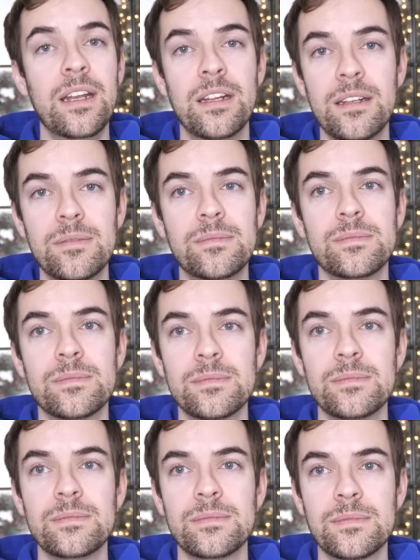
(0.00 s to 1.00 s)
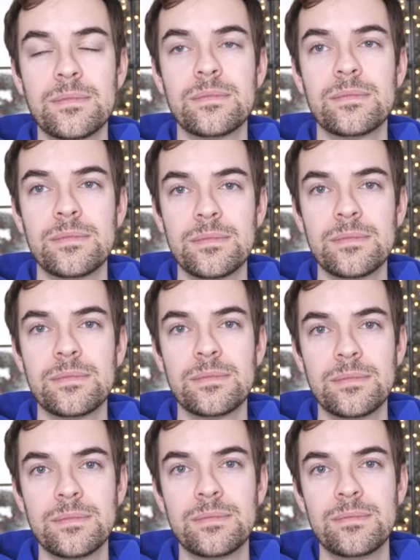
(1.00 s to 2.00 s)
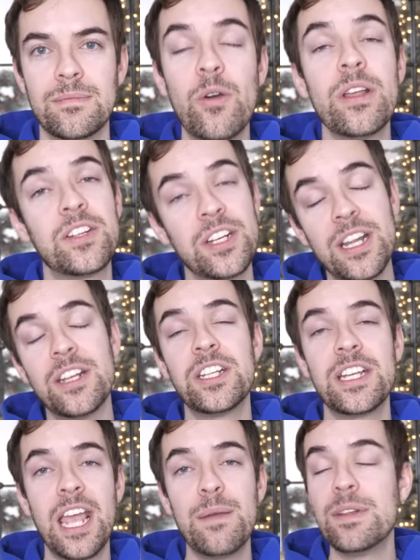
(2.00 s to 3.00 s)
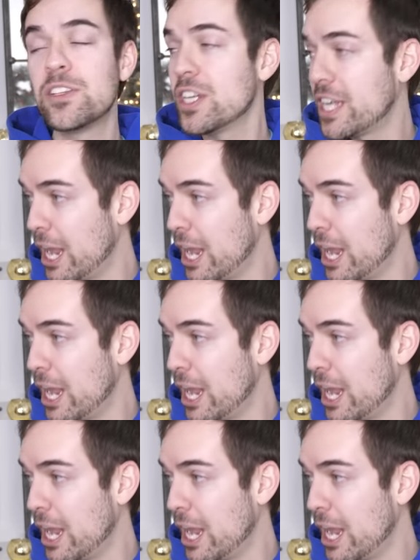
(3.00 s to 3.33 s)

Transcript: hate it. I just called her messy today. Oh yeah, she did. She came in. She